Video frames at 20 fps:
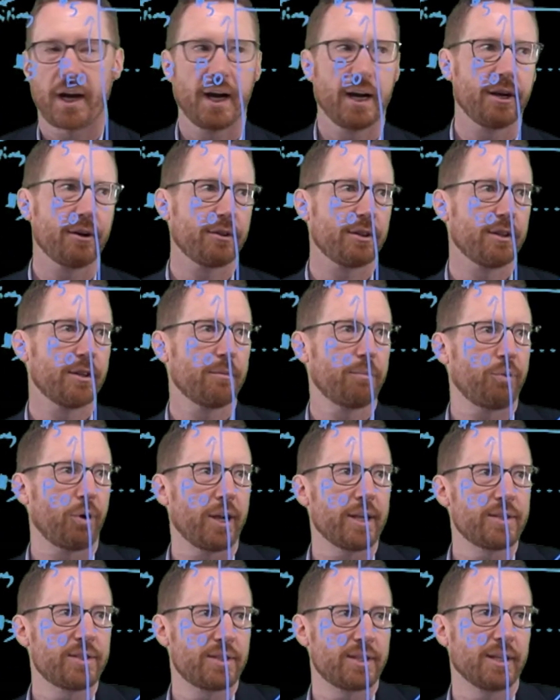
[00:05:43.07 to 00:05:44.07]
higher than the
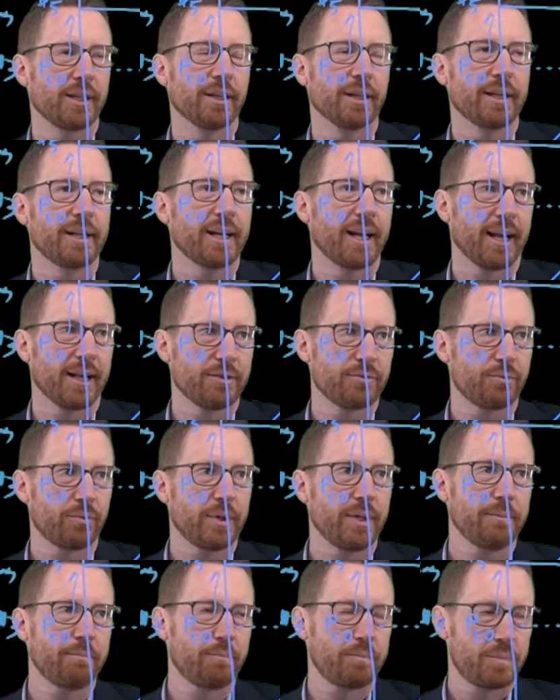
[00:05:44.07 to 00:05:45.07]
price ceiling, as
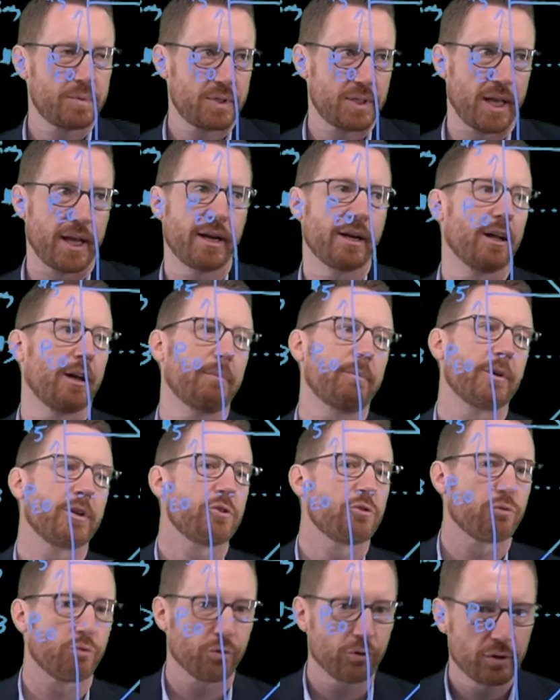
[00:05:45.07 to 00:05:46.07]
we set it up
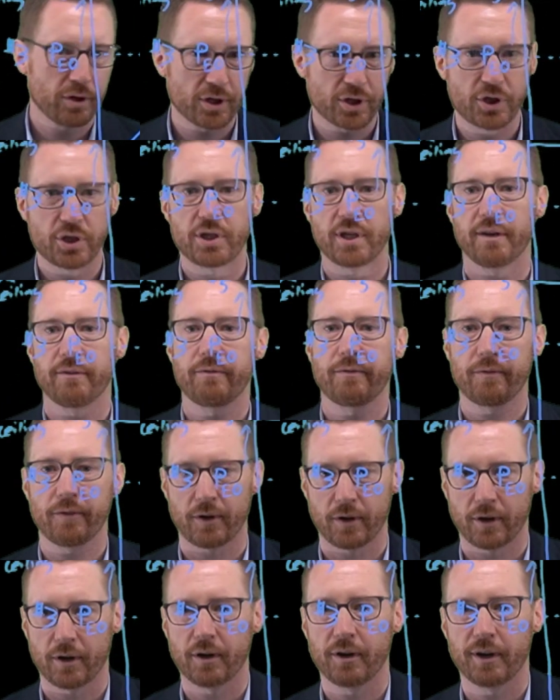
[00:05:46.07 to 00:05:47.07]
and drew this shift
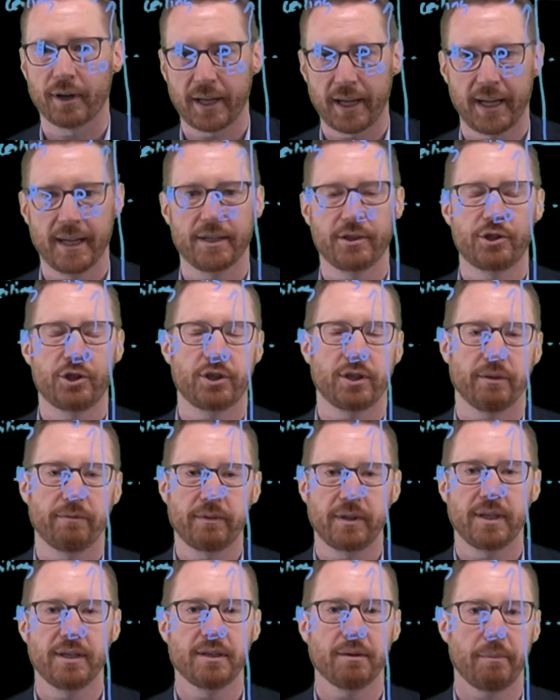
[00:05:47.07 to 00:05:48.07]
for a hurricane
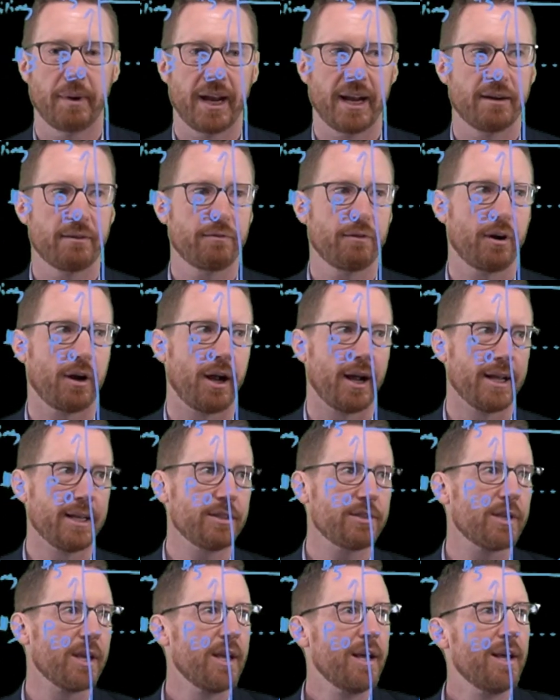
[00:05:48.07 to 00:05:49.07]
shifting demand for
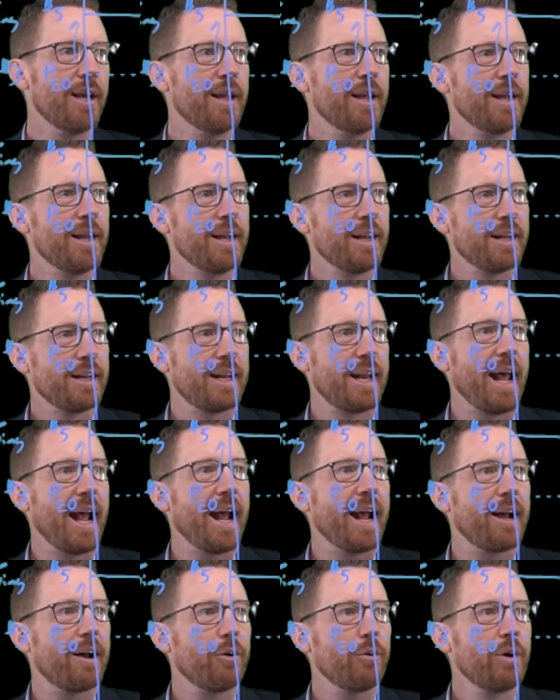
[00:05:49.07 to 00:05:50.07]
ice,
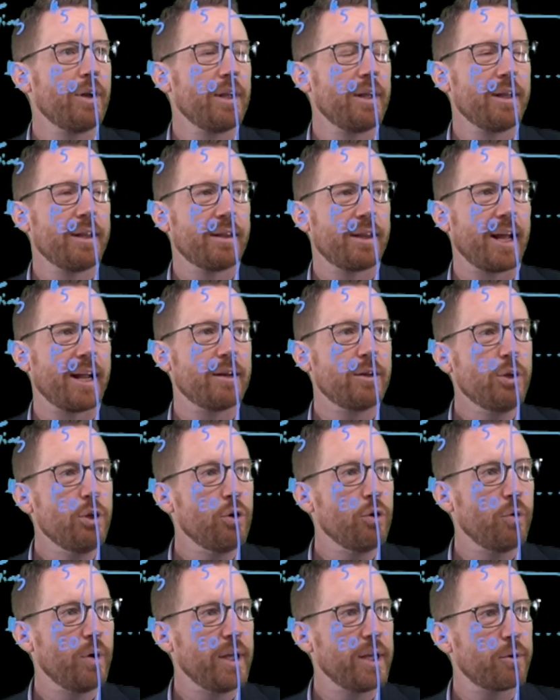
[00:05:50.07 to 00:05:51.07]
now that
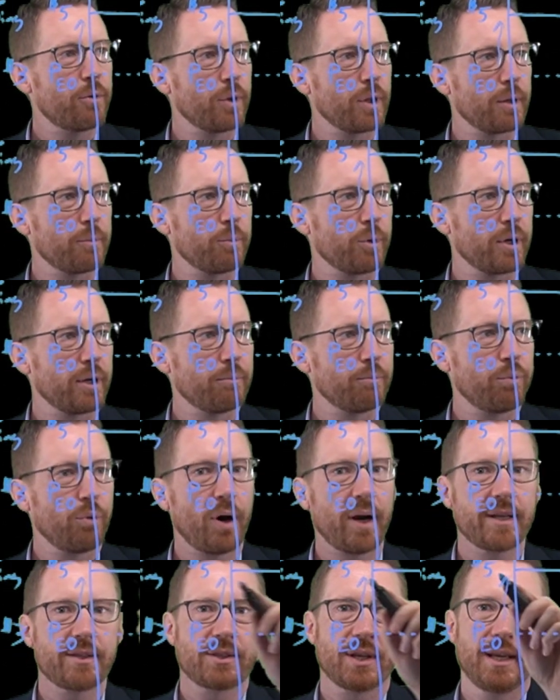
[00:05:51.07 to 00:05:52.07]
new equilibrium
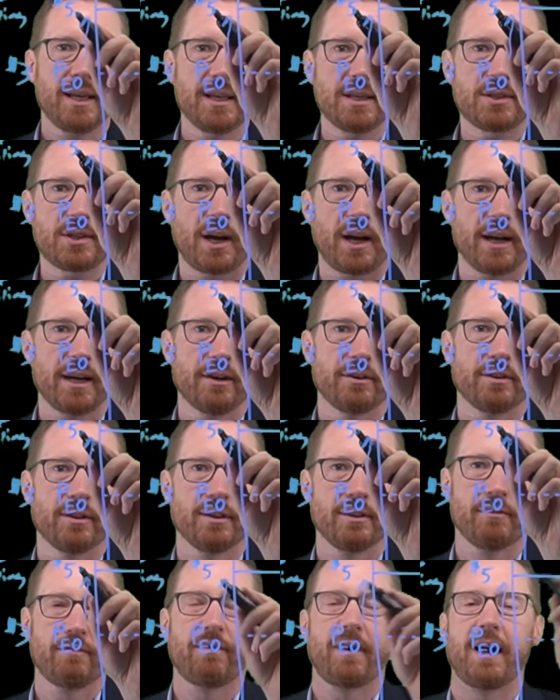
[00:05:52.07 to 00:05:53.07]
price is higher
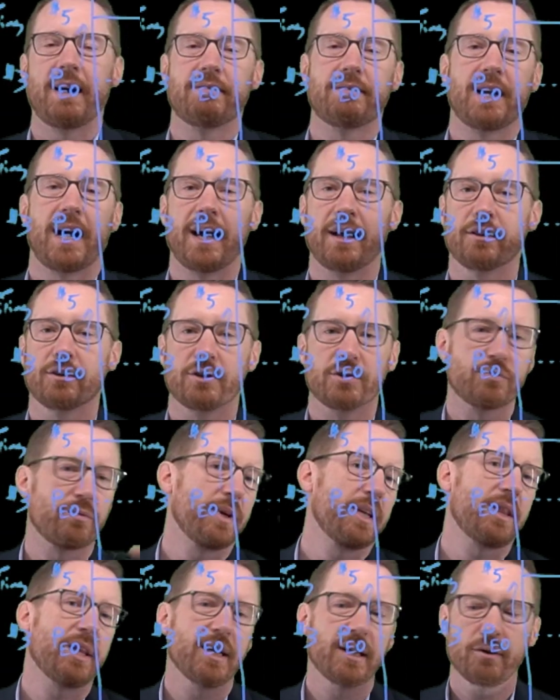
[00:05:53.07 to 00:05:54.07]
than the $5.
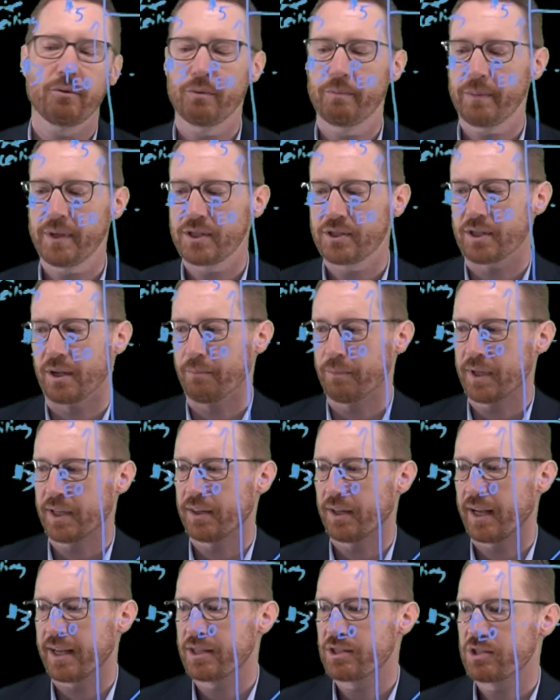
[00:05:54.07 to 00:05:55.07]
We think it would be something
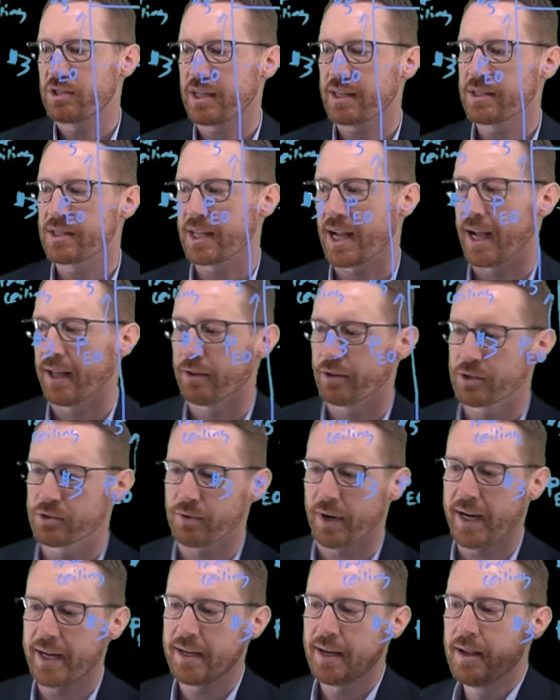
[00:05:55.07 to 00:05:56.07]
like $6,
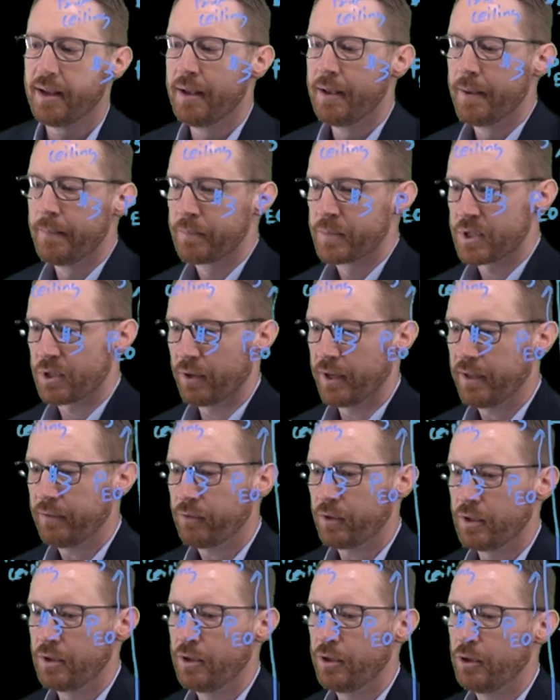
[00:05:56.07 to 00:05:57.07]
right? So if
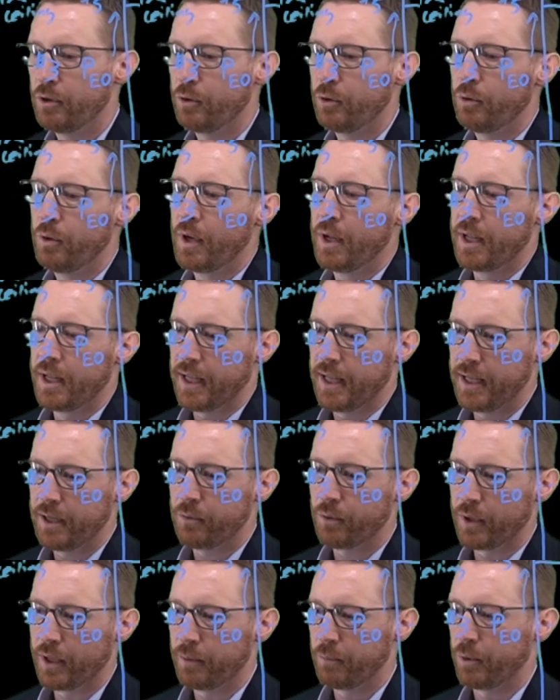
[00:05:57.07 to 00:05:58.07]
the new
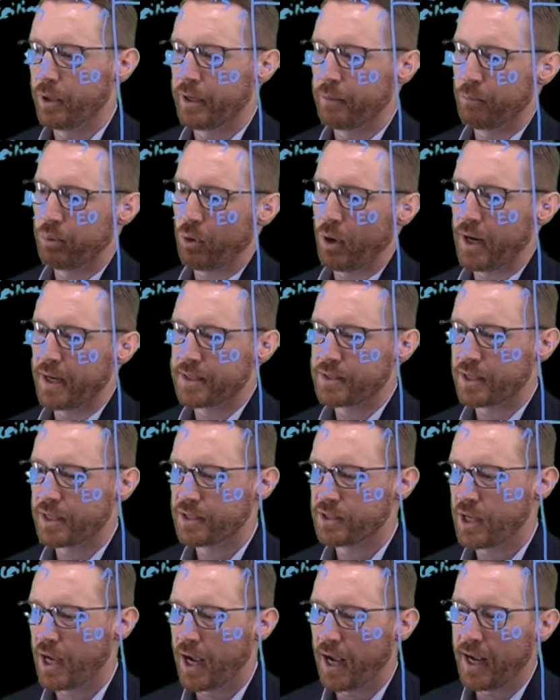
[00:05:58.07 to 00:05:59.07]
equilibrium price
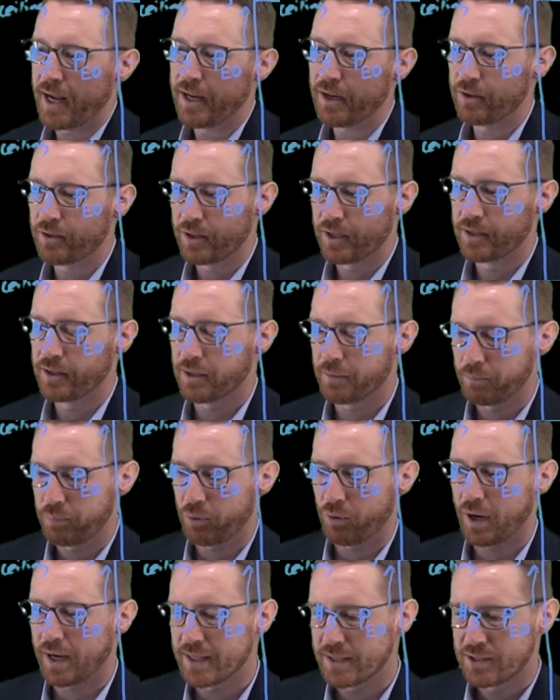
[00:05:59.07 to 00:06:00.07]
is higher than the
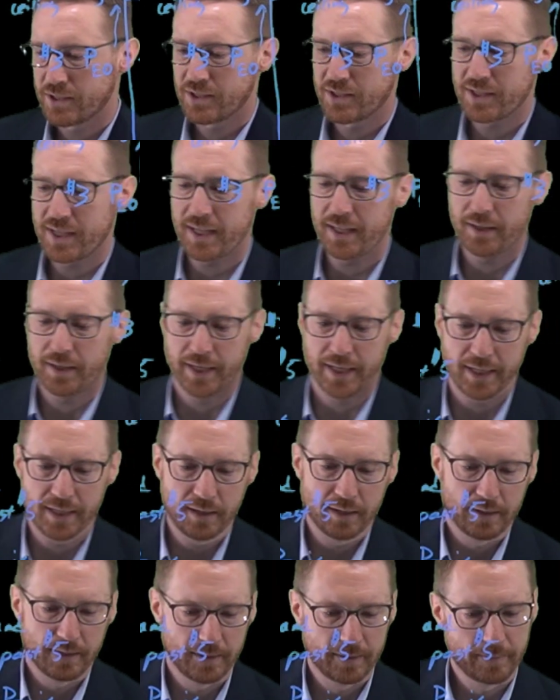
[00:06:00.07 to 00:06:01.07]
price ceiling,